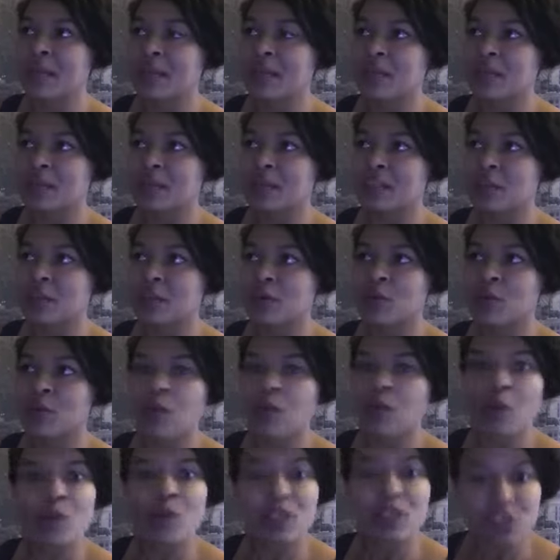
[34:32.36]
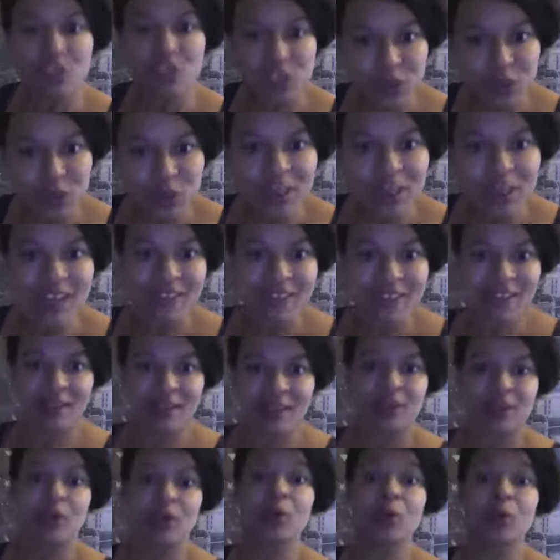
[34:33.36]
So when we do get that
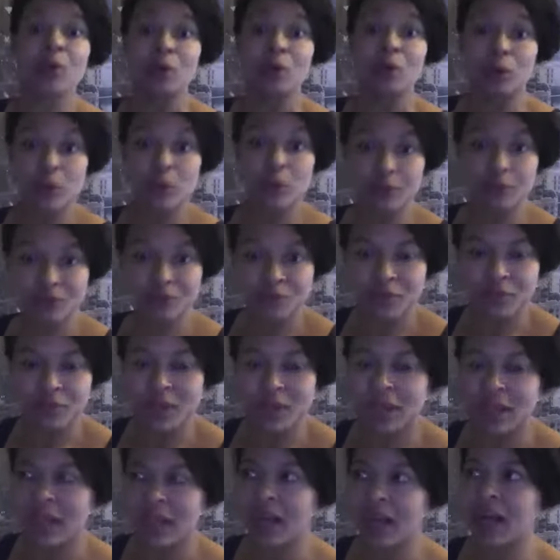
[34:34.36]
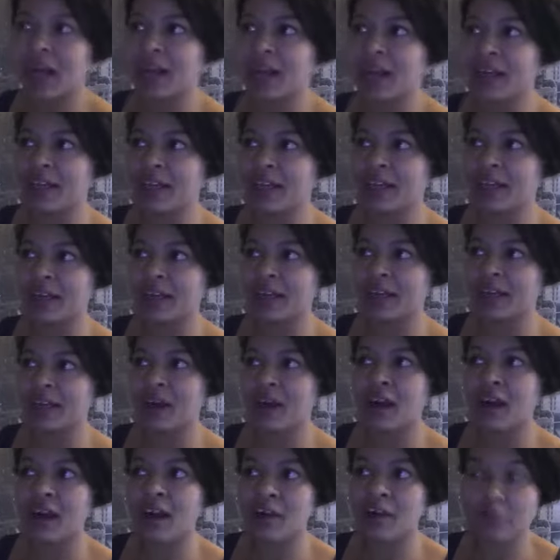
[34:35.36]
call,
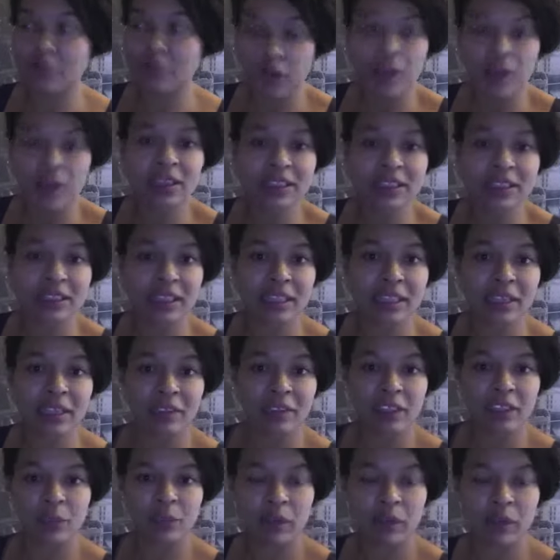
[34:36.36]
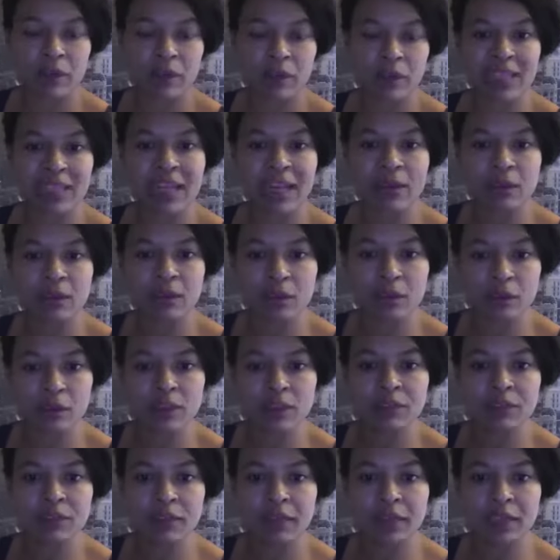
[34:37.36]
I personally have experienced how
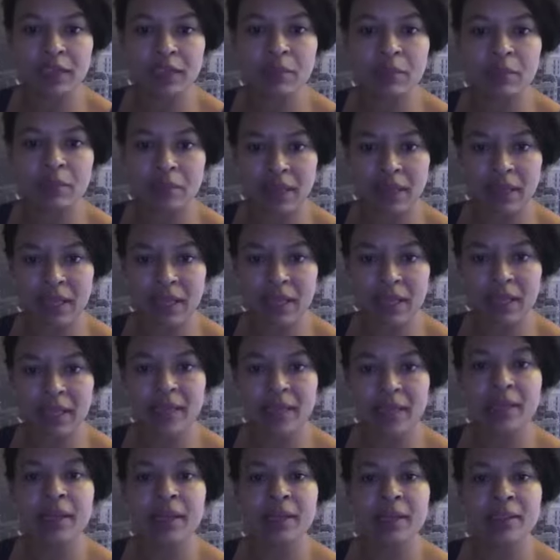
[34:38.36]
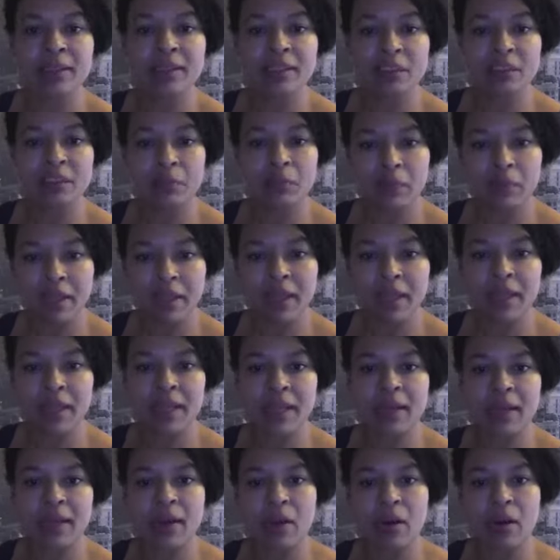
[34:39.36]
useful it can be to
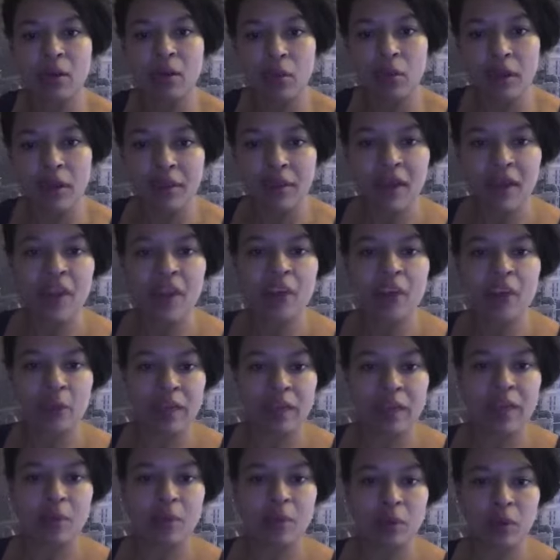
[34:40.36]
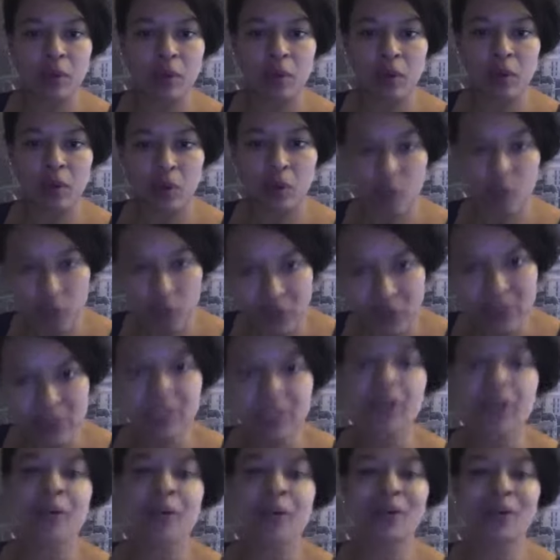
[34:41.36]
be with other people that
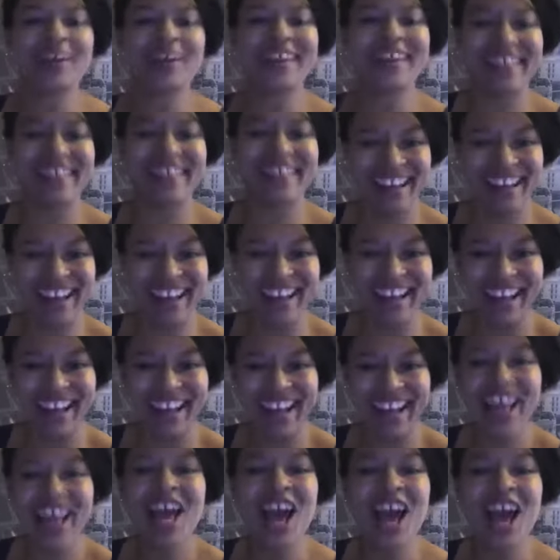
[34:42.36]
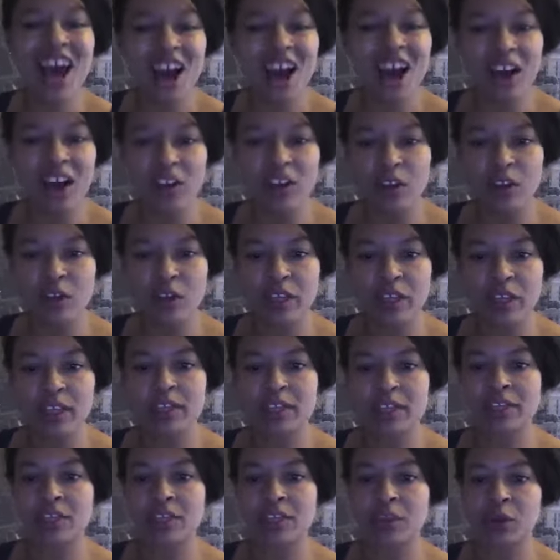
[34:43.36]
also are looking
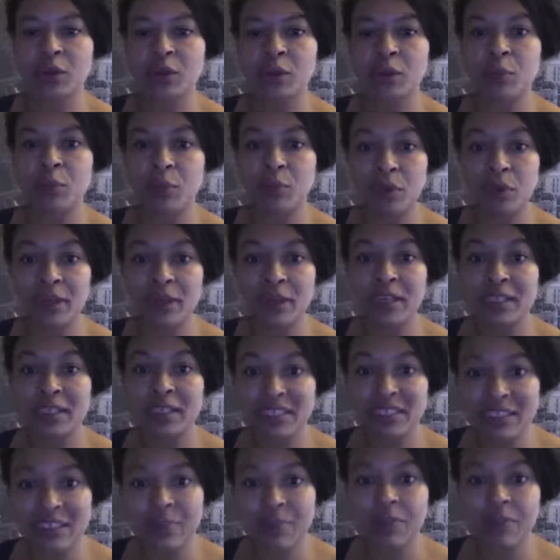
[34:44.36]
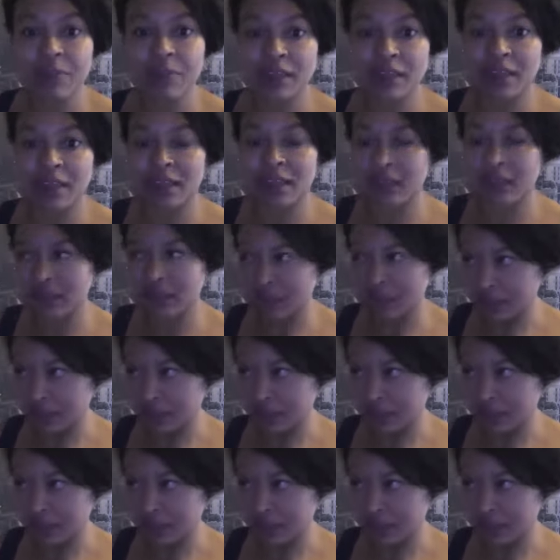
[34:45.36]
to bring something